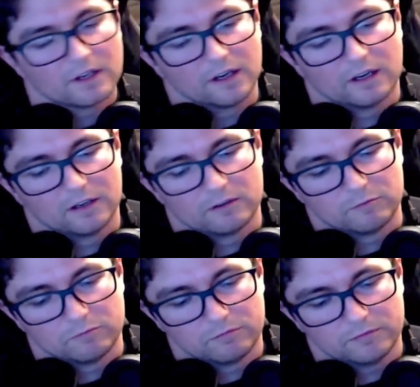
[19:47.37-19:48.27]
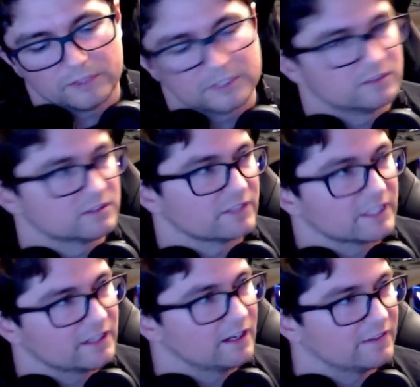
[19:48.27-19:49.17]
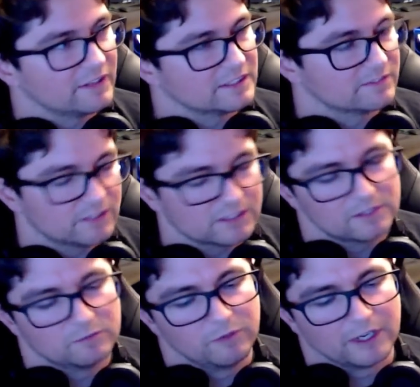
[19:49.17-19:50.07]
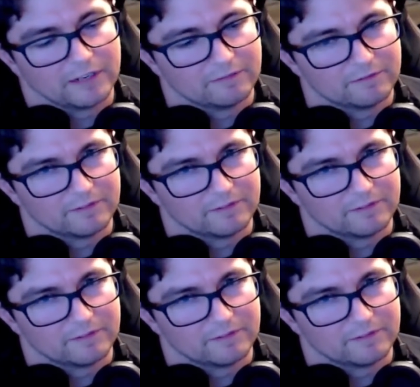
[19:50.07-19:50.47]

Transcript: 2%, in terms of like how that differs. But at